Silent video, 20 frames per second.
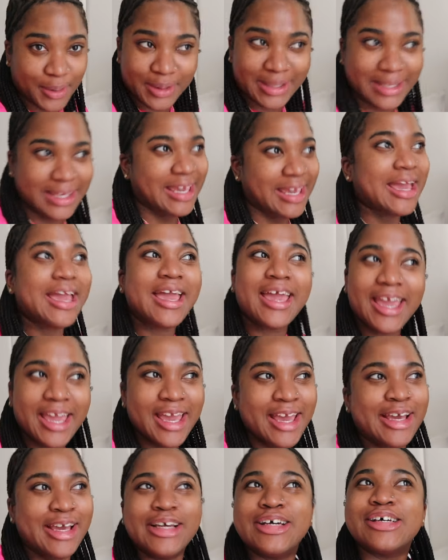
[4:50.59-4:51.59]
Okay,
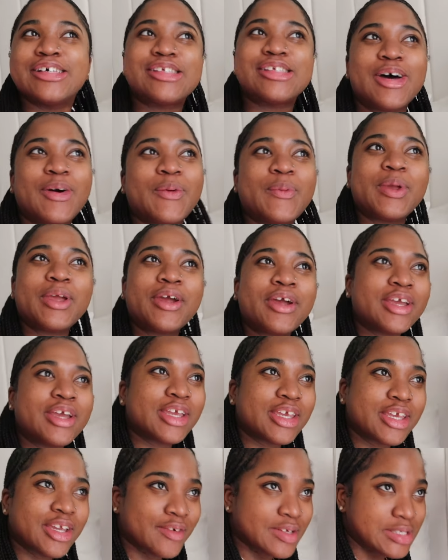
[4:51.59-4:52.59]
so we are
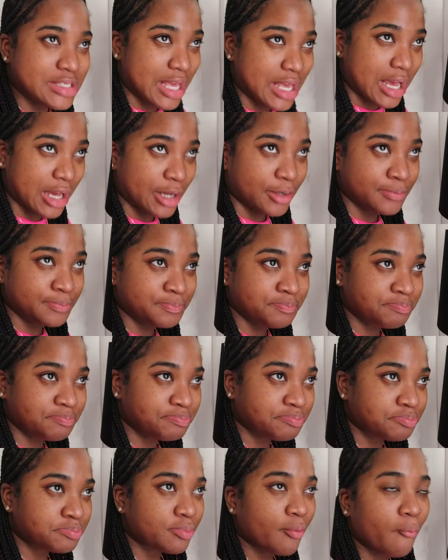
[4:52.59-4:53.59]
in Curacao,
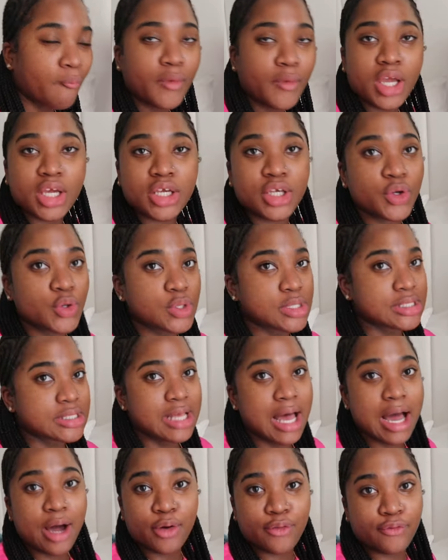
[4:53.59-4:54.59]

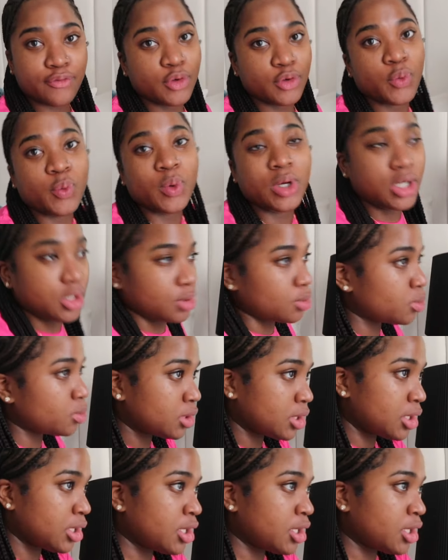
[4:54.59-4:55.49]
if you will.